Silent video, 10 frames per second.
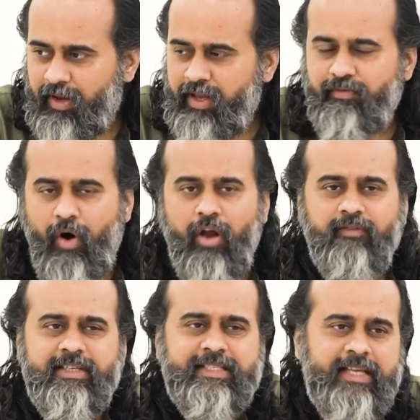
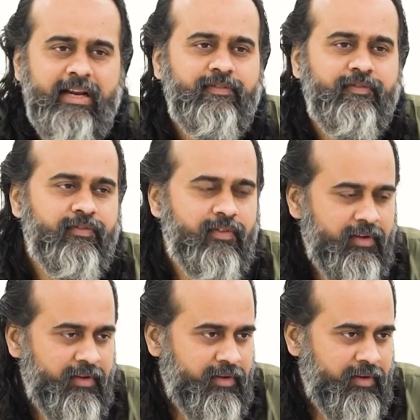Involve the self
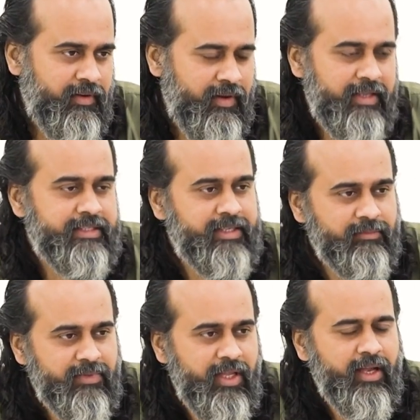in
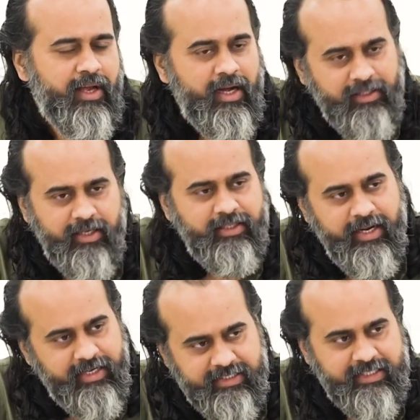something other
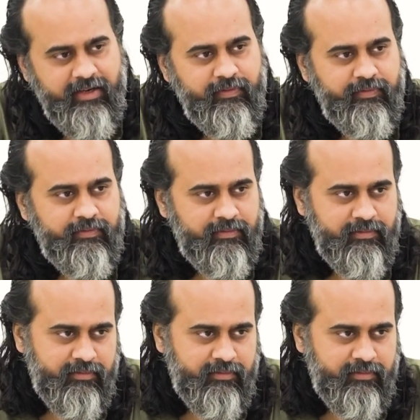than itself.